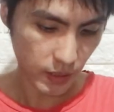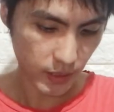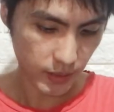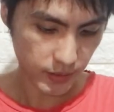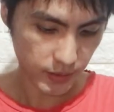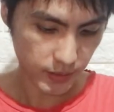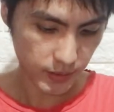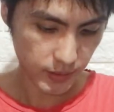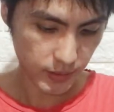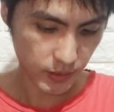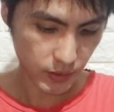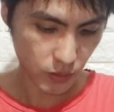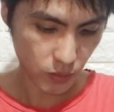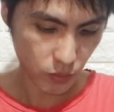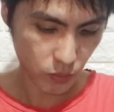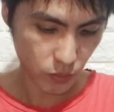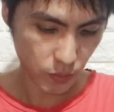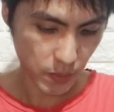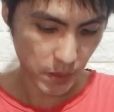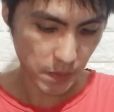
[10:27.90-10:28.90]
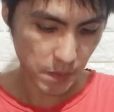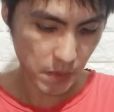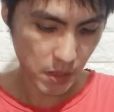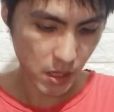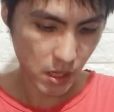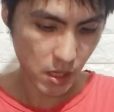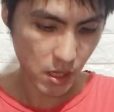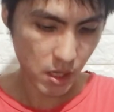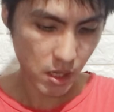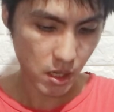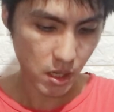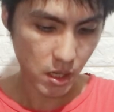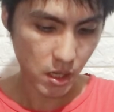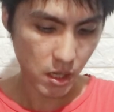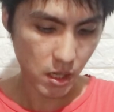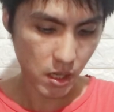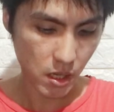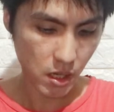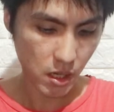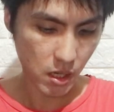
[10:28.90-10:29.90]
Yes. So may mga
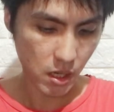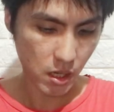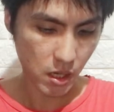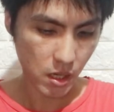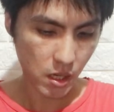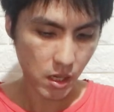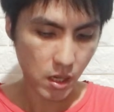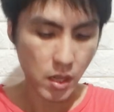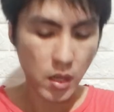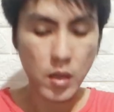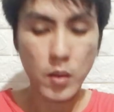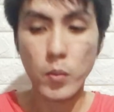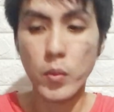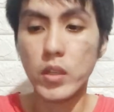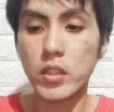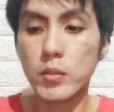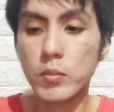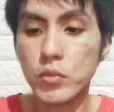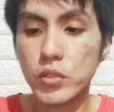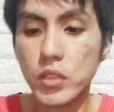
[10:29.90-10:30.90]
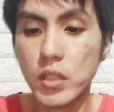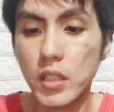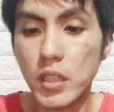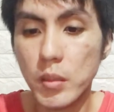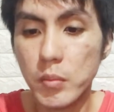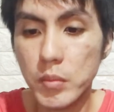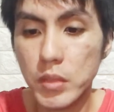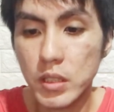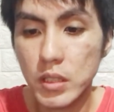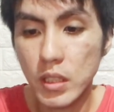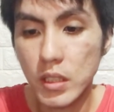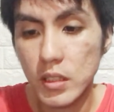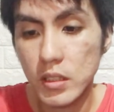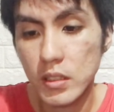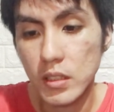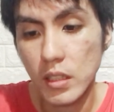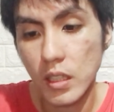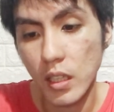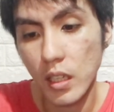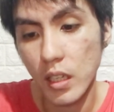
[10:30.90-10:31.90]
pwede mo siyang gamitin
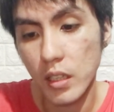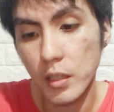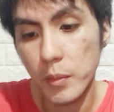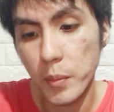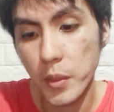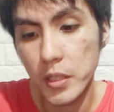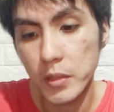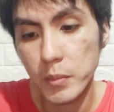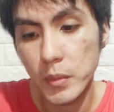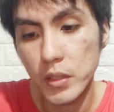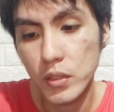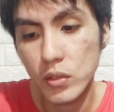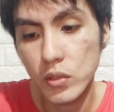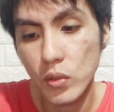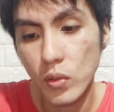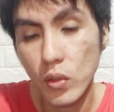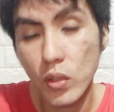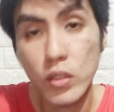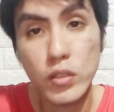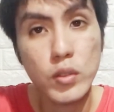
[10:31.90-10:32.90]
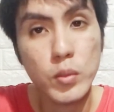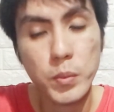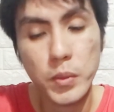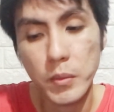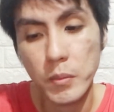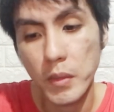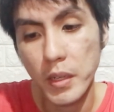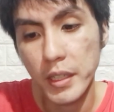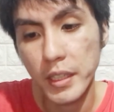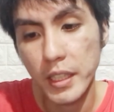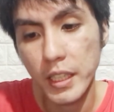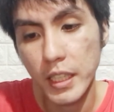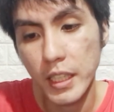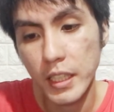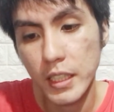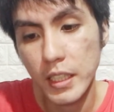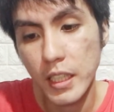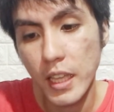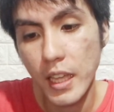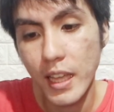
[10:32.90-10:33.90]
sa department store,
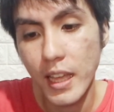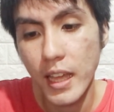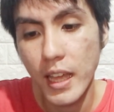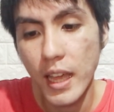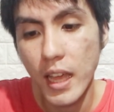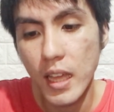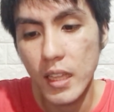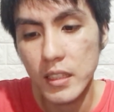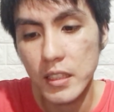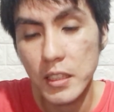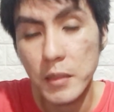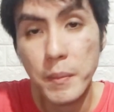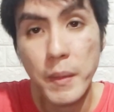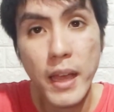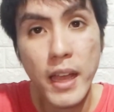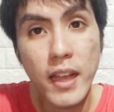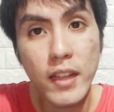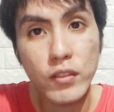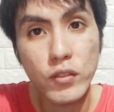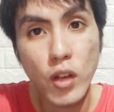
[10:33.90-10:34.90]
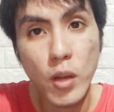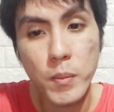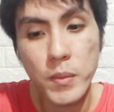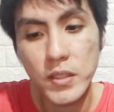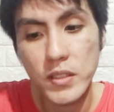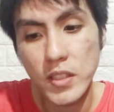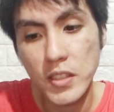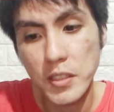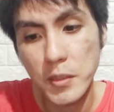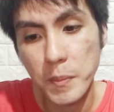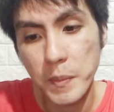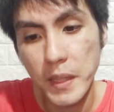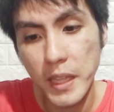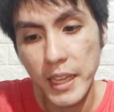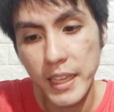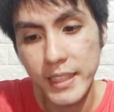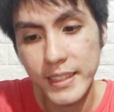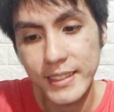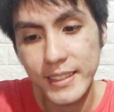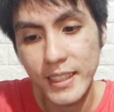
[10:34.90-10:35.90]
supermarket, handyman, Robinson's
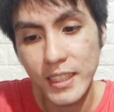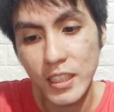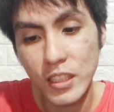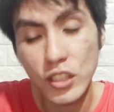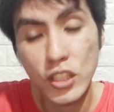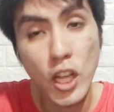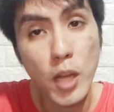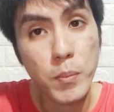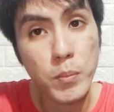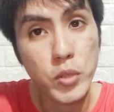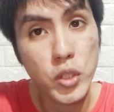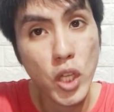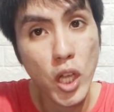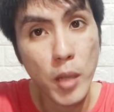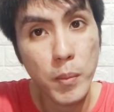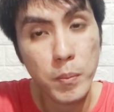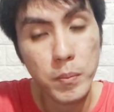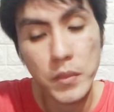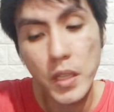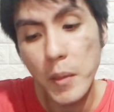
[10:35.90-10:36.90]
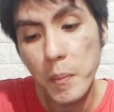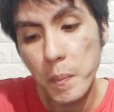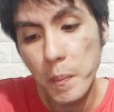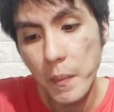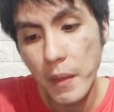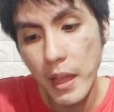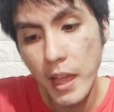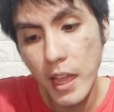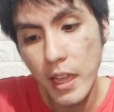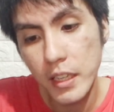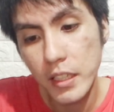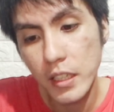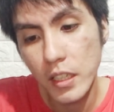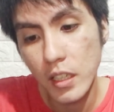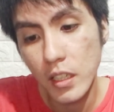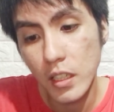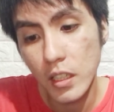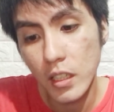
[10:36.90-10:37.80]
Appliances, Top Shop, Topman,